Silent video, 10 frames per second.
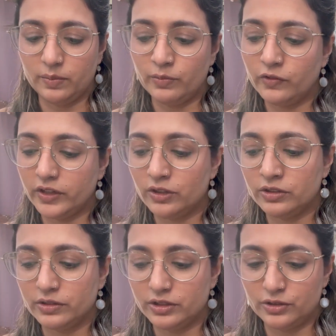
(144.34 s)
Moving on
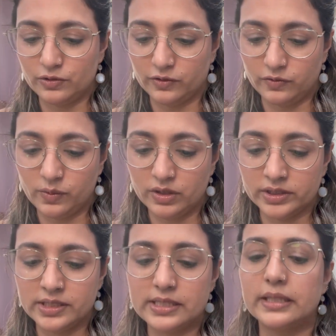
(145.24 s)
to the Two of
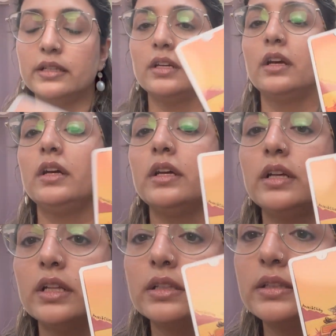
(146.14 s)
Wands.
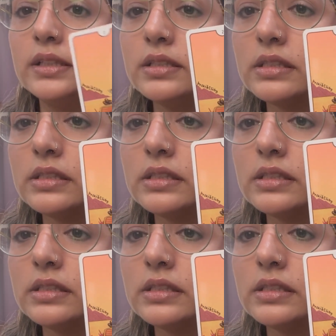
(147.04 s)
This